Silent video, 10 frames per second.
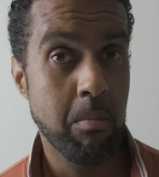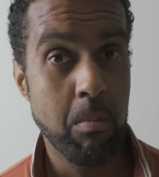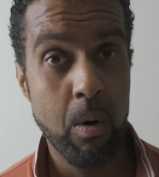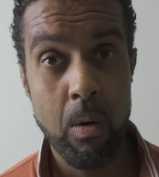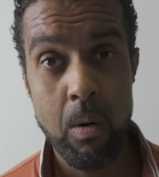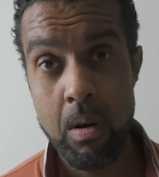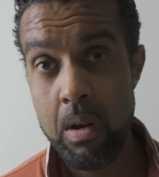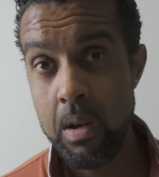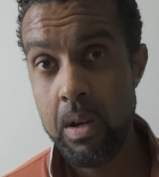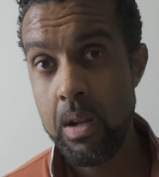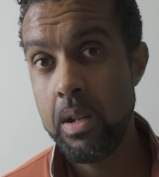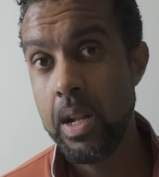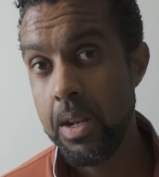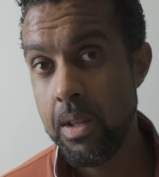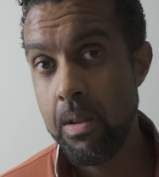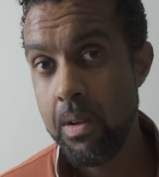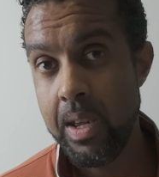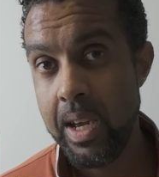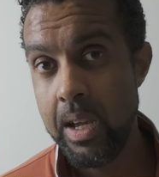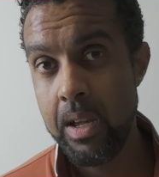more than the
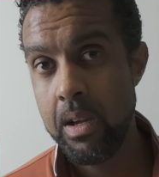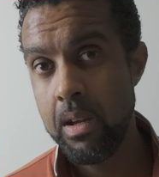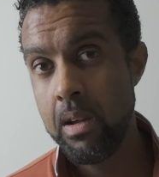UK